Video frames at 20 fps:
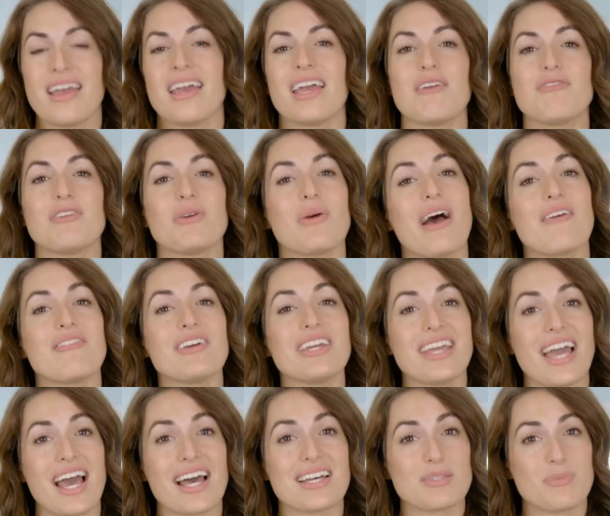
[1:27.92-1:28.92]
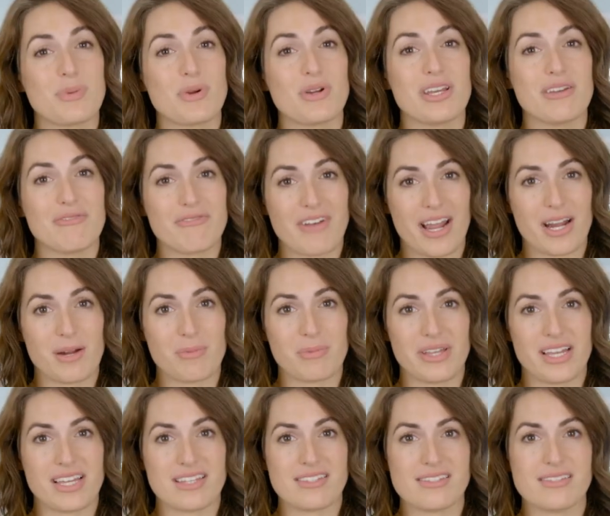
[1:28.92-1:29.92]
If you have a gas burning
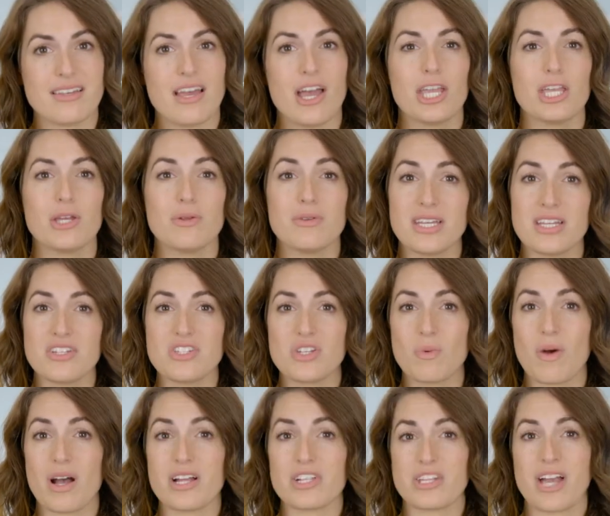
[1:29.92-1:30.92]
fireplace, you need to watch